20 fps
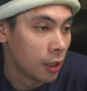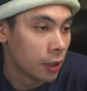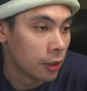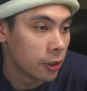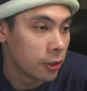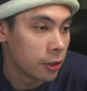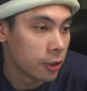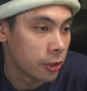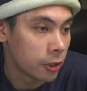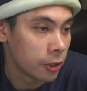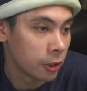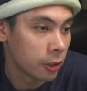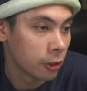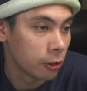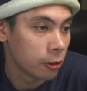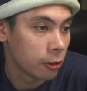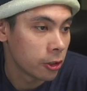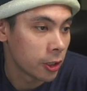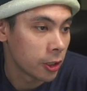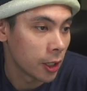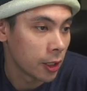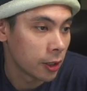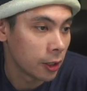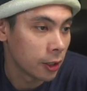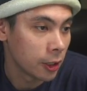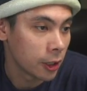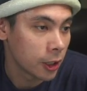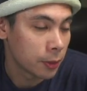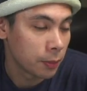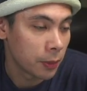This is another set
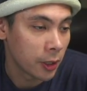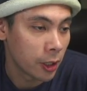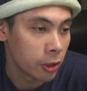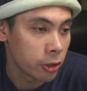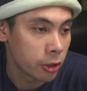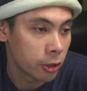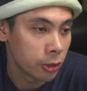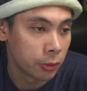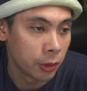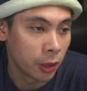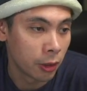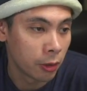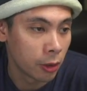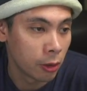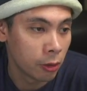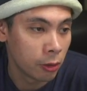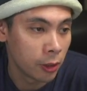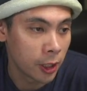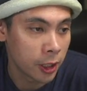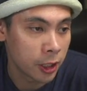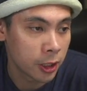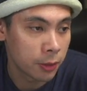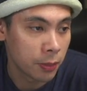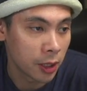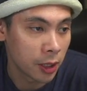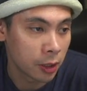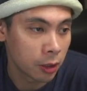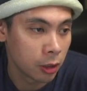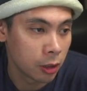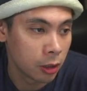that expires tomorrow.
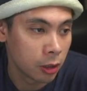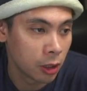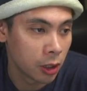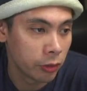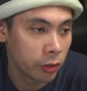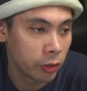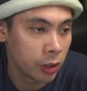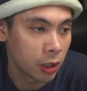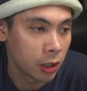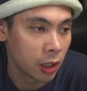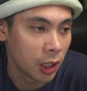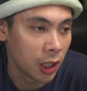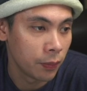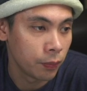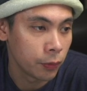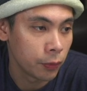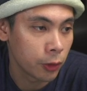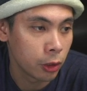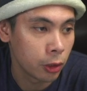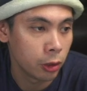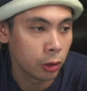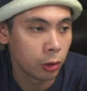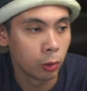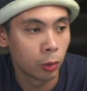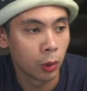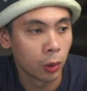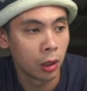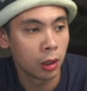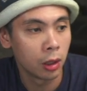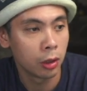Expected delivery time
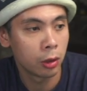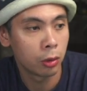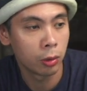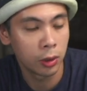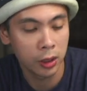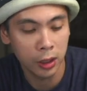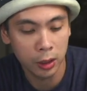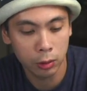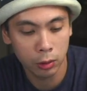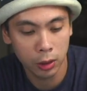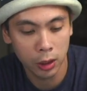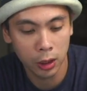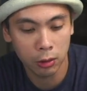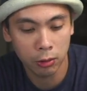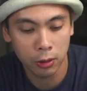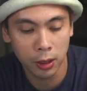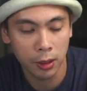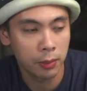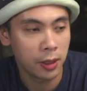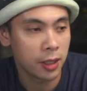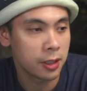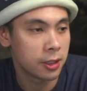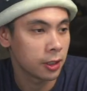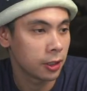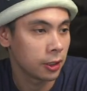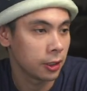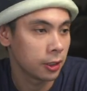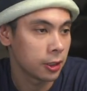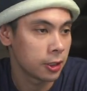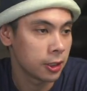Q1 2023.
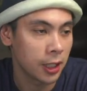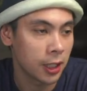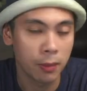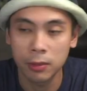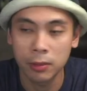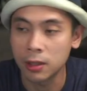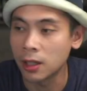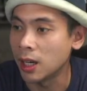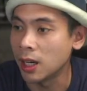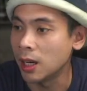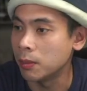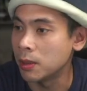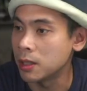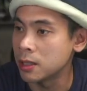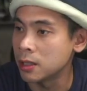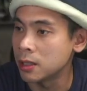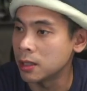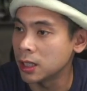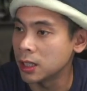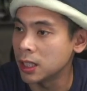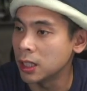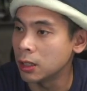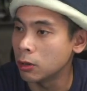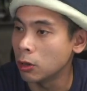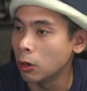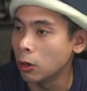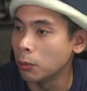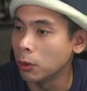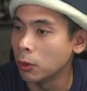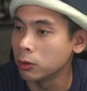Basically the same time as the
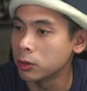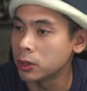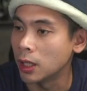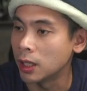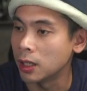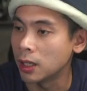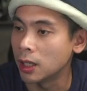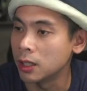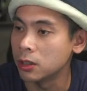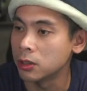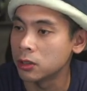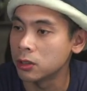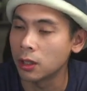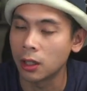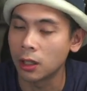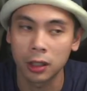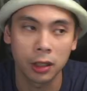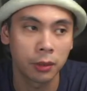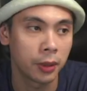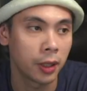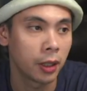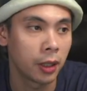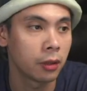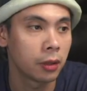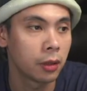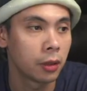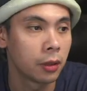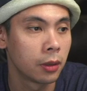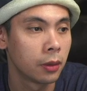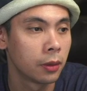Kikobo set I just talked about.
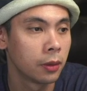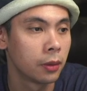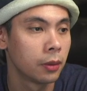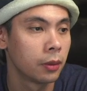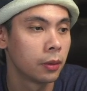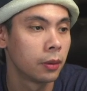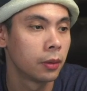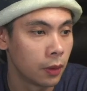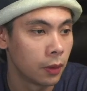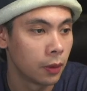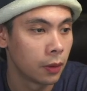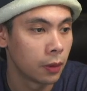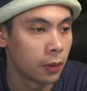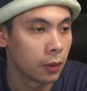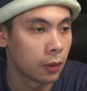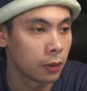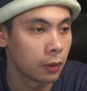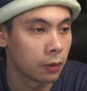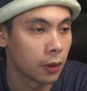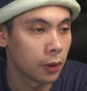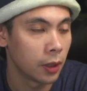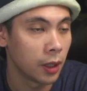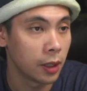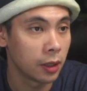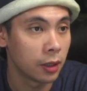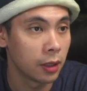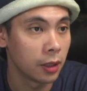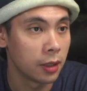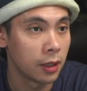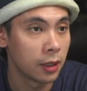
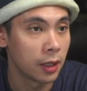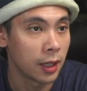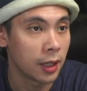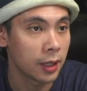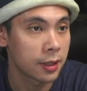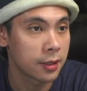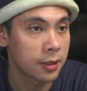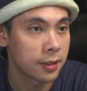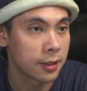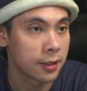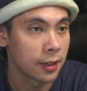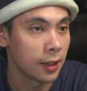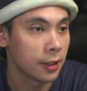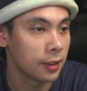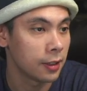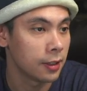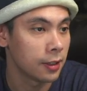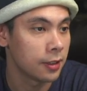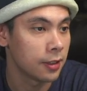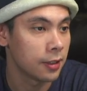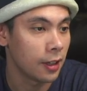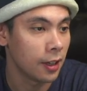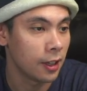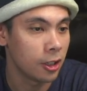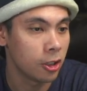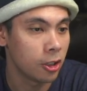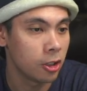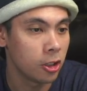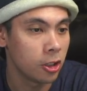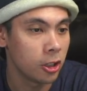Alright, the next set is
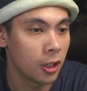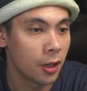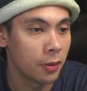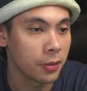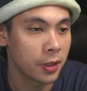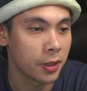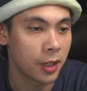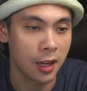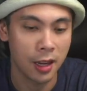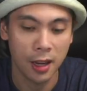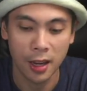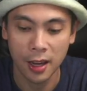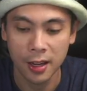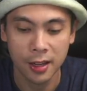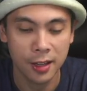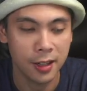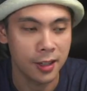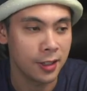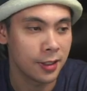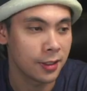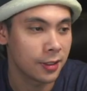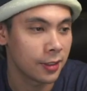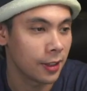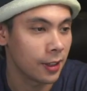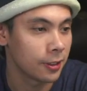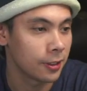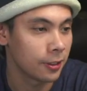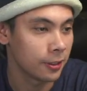a GMK key set.